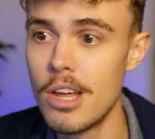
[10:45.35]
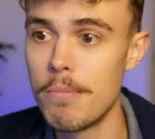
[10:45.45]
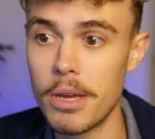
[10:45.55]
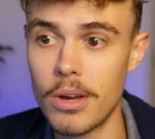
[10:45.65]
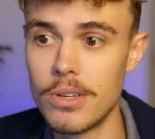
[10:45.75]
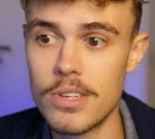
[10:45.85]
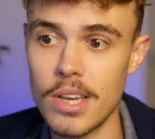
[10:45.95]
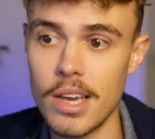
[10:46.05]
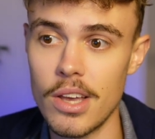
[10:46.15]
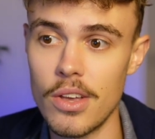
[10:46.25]
because
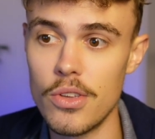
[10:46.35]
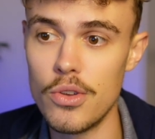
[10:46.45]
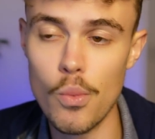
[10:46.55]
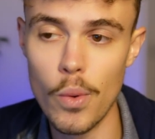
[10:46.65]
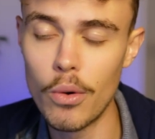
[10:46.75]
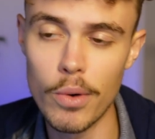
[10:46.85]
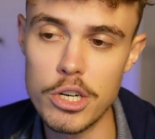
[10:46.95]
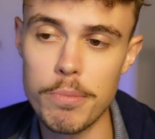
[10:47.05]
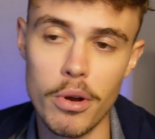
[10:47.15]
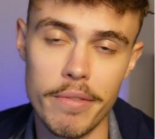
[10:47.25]
you will reach
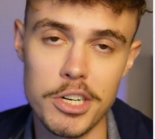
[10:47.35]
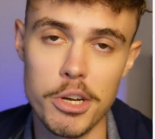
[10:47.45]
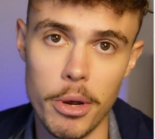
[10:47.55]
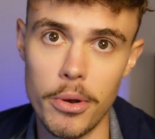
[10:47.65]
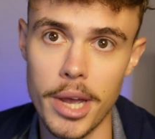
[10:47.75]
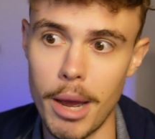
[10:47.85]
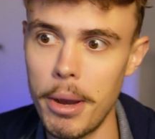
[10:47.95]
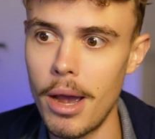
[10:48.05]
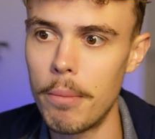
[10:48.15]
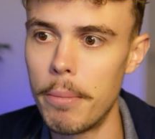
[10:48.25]
a point eventually where you'll cap out,